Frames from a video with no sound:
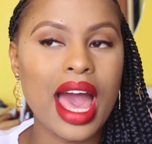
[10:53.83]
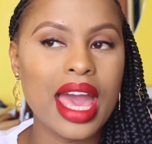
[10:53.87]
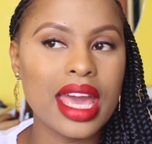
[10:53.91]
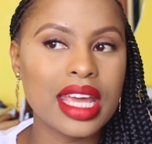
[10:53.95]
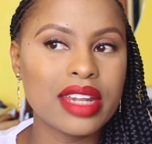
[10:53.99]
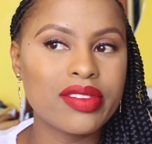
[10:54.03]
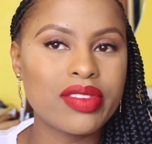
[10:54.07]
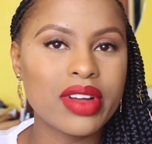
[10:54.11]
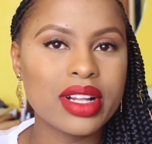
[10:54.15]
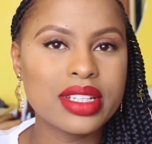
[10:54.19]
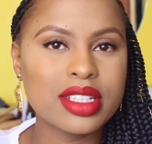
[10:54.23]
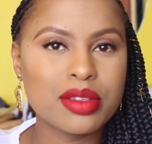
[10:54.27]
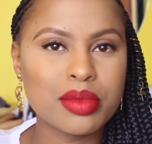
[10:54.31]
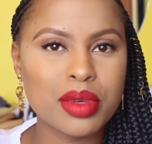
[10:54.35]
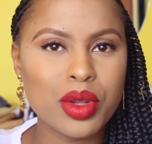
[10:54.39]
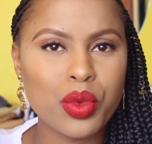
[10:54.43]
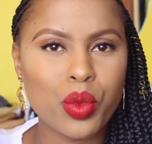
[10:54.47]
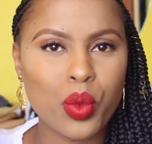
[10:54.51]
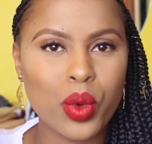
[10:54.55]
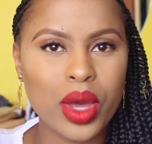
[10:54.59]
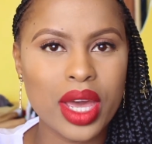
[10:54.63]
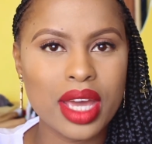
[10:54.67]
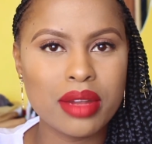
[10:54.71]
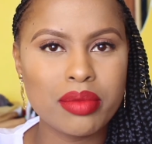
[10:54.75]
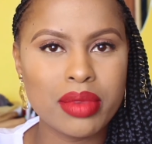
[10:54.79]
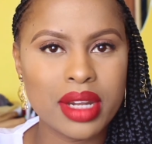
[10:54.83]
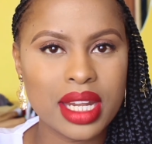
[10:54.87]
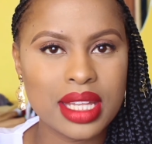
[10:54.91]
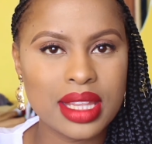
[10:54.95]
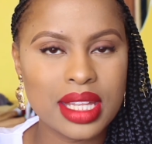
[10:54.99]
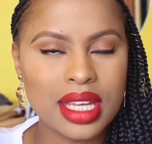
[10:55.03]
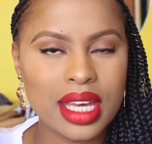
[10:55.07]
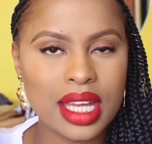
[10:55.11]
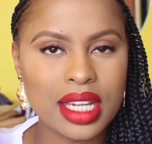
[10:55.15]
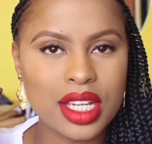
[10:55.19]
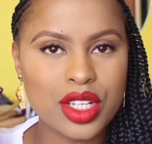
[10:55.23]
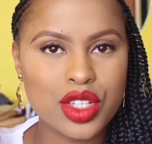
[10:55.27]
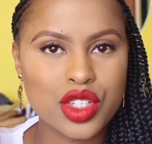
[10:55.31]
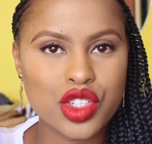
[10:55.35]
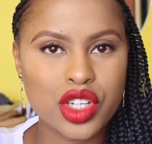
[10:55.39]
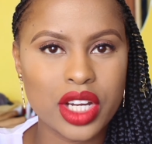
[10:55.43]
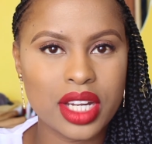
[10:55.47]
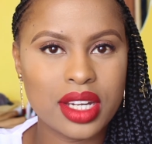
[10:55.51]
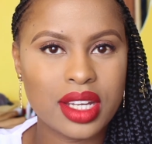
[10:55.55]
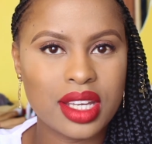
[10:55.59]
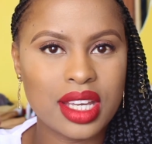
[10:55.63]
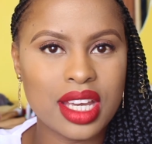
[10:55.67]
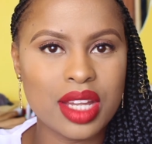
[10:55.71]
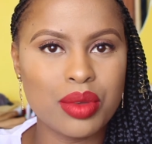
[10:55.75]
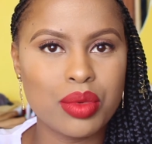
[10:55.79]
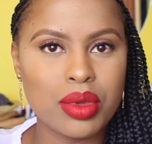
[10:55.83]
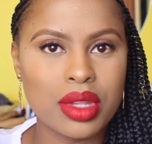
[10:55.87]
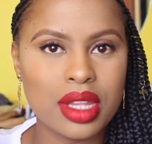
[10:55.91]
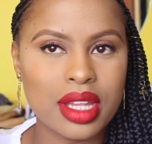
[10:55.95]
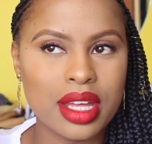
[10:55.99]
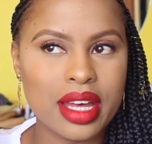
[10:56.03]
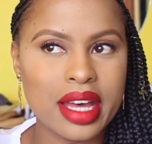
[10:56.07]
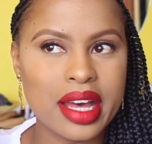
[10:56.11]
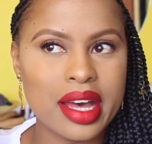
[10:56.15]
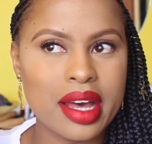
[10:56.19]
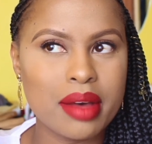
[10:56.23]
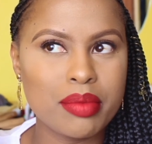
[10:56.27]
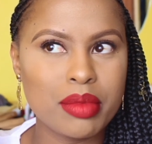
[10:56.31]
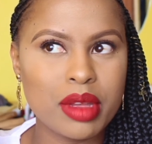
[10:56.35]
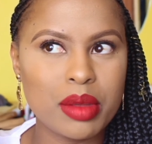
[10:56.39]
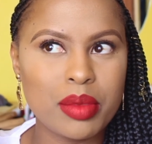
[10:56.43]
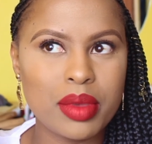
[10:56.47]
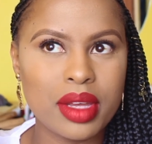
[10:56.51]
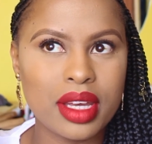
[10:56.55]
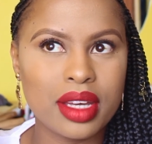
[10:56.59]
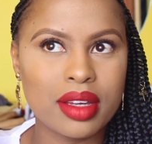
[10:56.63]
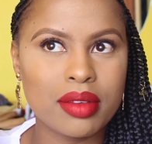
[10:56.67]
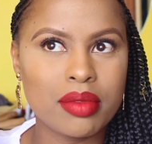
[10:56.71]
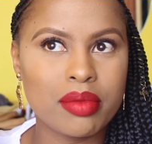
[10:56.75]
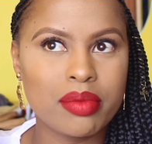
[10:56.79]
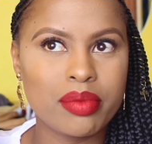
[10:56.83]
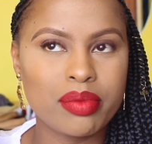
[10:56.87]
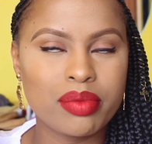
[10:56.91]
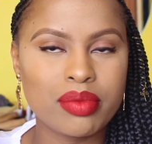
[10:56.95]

It felt a bit rare, but I think I need to try it again.